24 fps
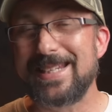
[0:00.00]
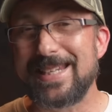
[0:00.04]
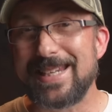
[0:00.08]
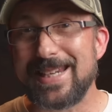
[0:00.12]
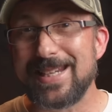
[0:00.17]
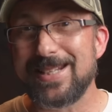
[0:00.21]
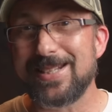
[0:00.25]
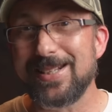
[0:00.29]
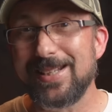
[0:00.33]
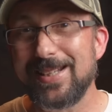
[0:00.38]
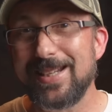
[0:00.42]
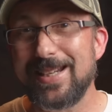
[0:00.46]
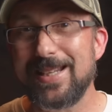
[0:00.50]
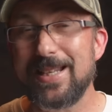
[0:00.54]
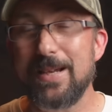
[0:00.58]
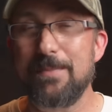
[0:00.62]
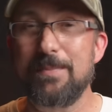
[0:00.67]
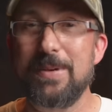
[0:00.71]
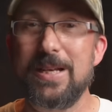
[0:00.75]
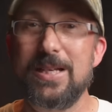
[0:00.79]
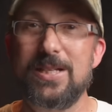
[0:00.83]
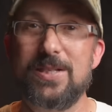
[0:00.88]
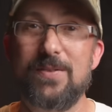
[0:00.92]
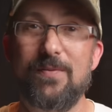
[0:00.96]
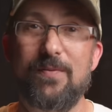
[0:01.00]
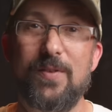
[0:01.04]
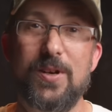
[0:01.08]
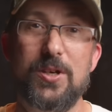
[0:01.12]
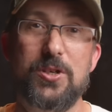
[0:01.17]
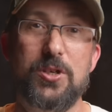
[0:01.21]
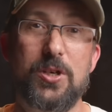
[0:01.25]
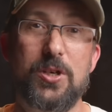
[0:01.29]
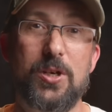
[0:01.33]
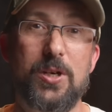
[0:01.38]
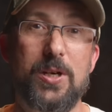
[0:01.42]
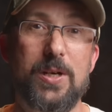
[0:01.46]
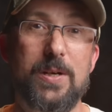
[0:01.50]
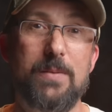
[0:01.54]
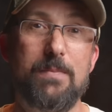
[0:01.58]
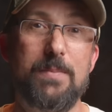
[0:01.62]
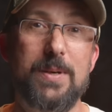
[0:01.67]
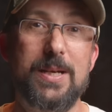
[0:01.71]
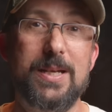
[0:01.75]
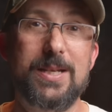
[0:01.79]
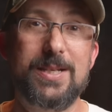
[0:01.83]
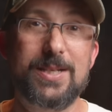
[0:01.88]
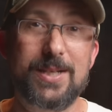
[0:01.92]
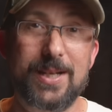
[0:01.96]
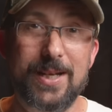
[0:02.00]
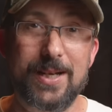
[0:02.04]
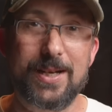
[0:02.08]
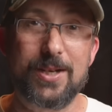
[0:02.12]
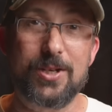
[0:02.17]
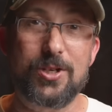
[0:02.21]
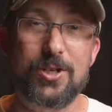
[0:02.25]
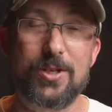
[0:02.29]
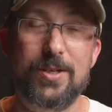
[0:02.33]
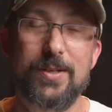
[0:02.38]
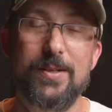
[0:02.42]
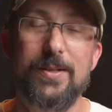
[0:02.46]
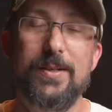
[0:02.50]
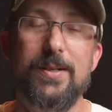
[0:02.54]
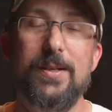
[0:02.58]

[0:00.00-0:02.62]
easily, that means the fish are going to be skittish.